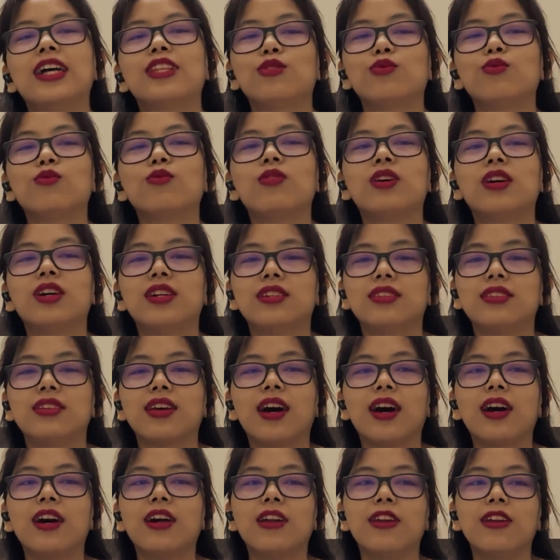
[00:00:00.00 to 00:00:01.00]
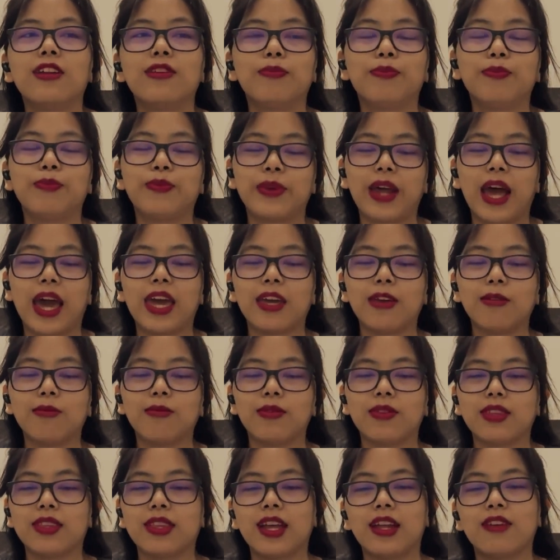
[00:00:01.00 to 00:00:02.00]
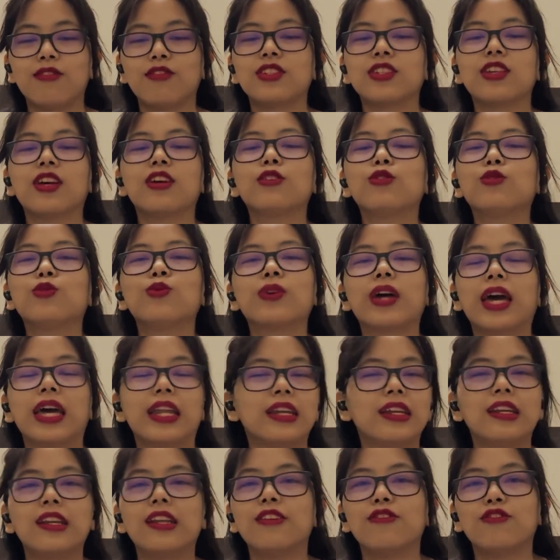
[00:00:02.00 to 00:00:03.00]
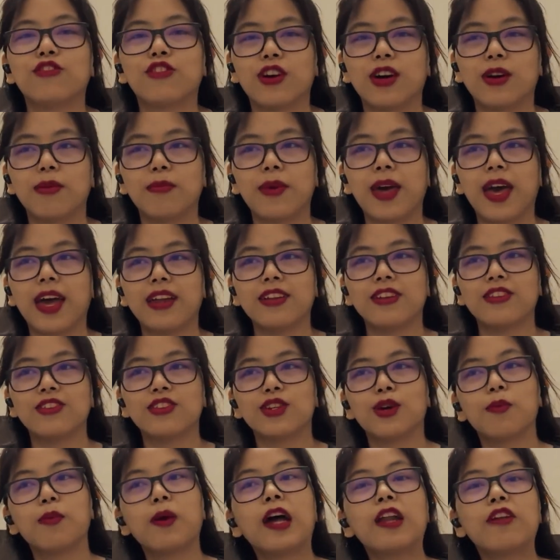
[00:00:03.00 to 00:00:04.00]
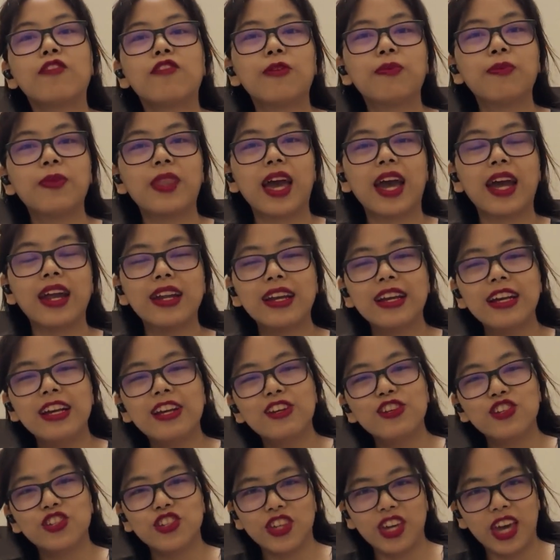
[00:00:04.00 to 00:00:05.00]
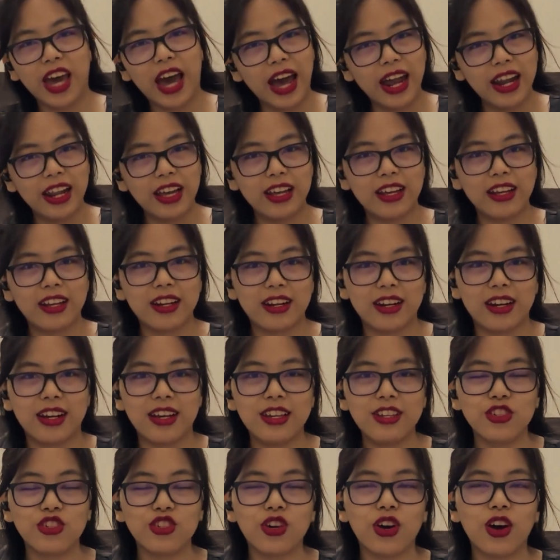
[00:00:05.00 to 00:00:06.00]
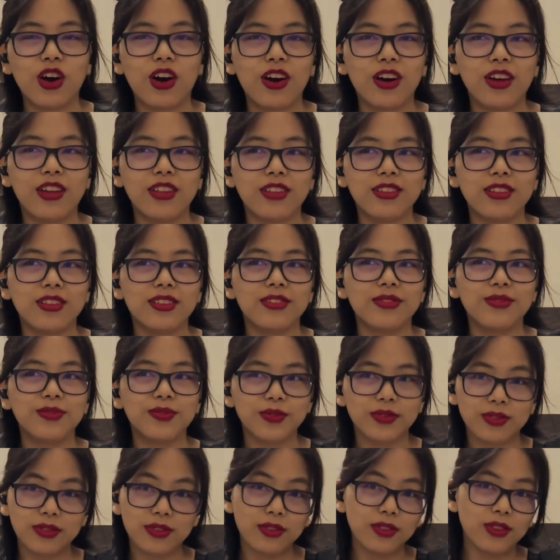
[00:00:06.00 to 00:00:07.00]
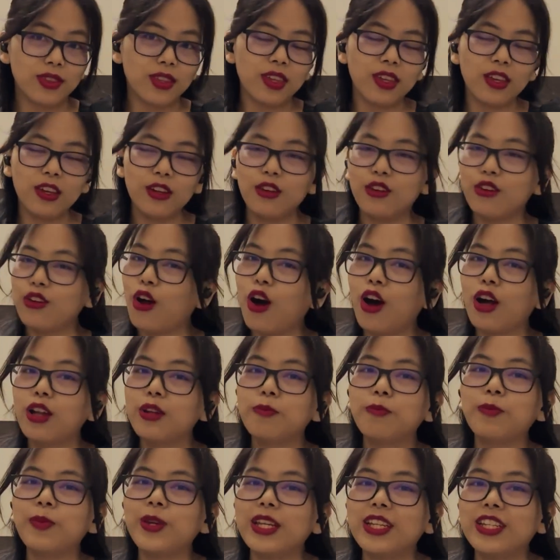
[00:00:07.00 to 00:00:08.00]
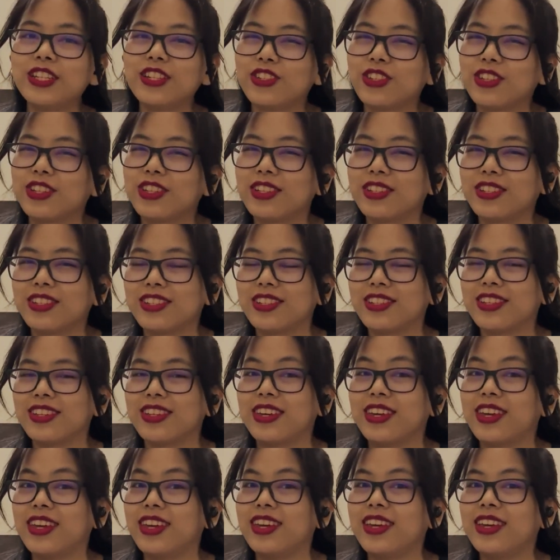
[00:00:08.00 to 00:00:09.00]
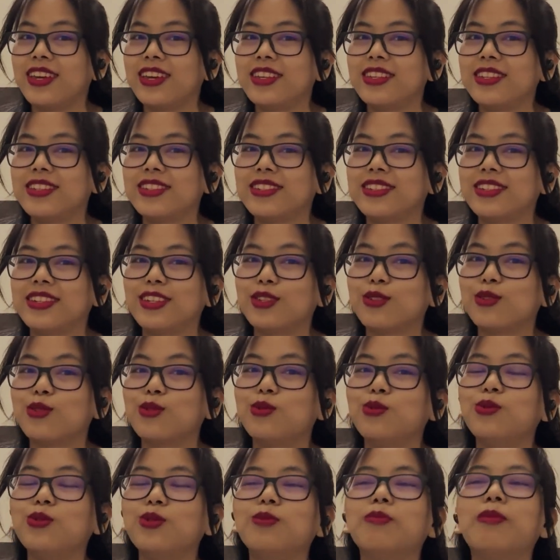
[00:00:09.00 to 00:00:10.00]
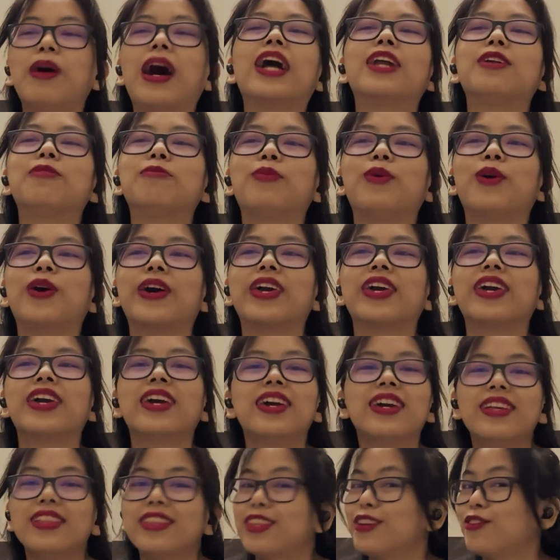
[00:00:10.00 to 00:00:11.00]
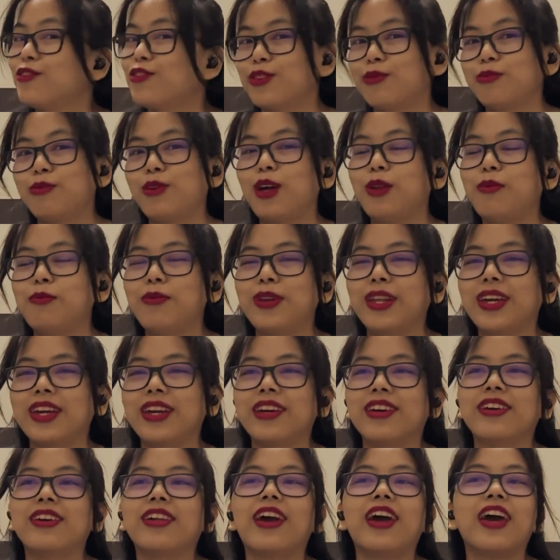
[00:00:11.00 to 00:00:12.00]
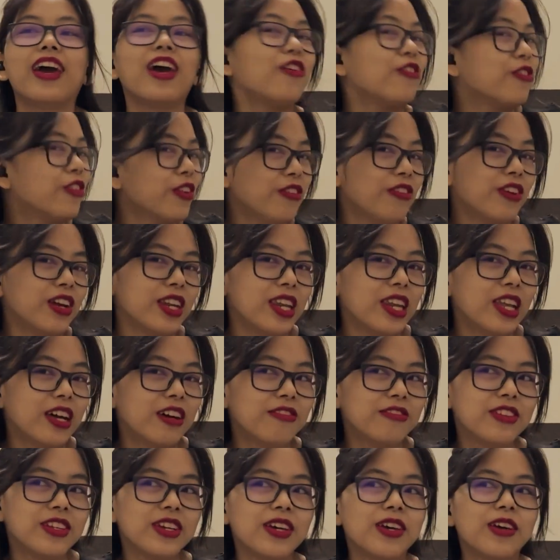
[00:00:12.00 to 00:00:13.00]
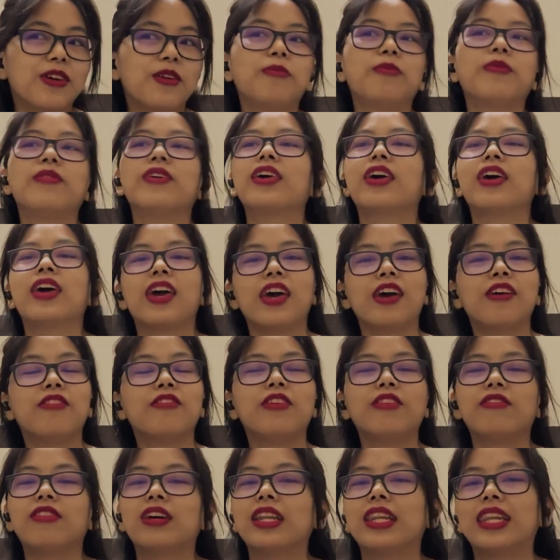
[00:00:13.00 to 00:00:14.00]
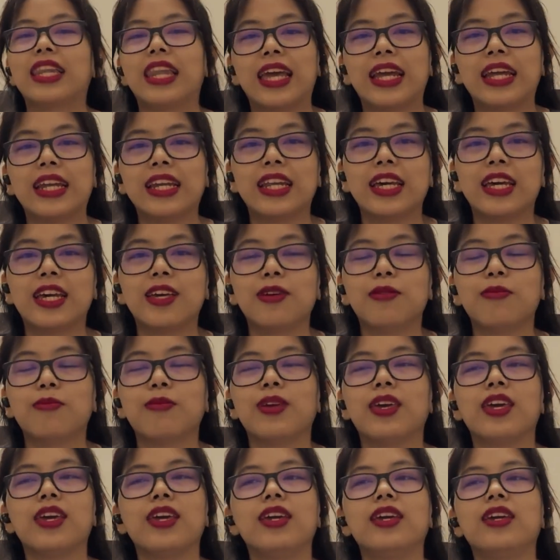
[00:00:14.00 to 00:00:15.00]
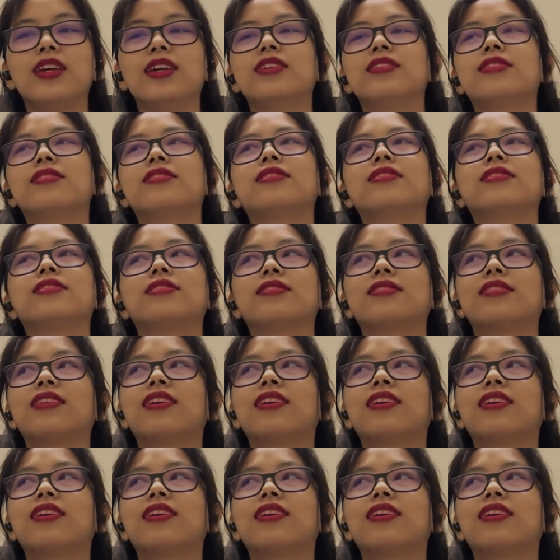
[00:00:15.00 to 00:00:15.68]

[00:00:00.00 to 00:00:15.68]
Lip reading: was her prime, that was her 2 candidates for her marriage. Apart from that, she had a crush on Ron Peterson. He is the school bad boy, the football player. Everyone loved him, everyone liked him. He is